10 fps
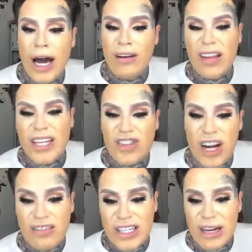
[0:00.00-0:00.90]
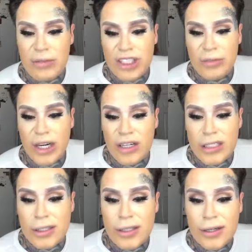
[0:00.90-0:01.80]
I don't like traveling that much, to be
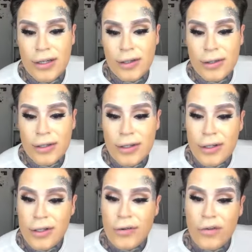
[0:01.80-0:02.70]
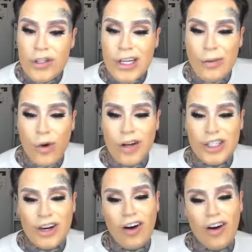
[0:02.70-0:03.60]
honest. First time
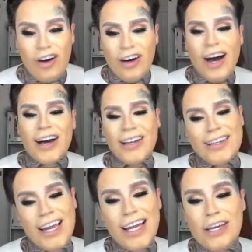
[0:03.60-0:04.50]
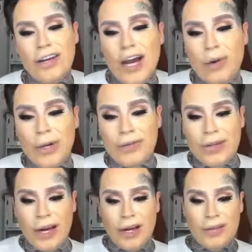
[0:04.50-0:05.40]
watching. Aw, thank you, Naomi,
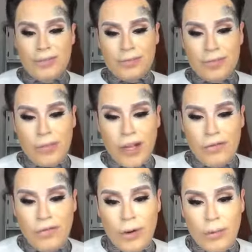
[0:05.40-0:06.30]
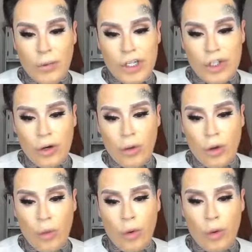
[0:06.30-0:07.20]
from
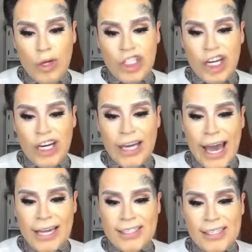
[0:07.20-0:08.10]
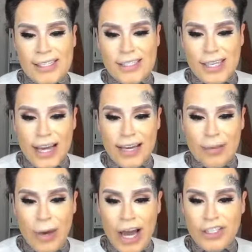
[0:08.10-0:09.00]
Wichita, Kansas. Yeah, yeah,
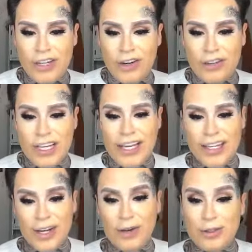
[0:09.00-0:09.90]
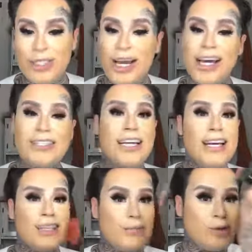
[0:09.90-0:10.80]
pageant girl taking notes. Yes,
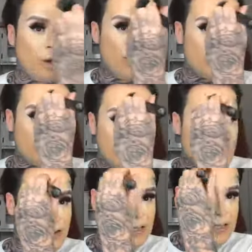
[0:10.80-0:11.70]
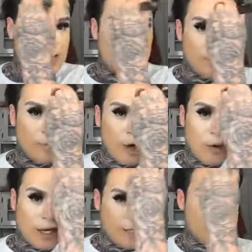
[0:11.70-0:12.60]
take the notes, girl. The
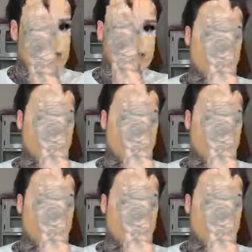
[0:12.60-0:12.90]
notice.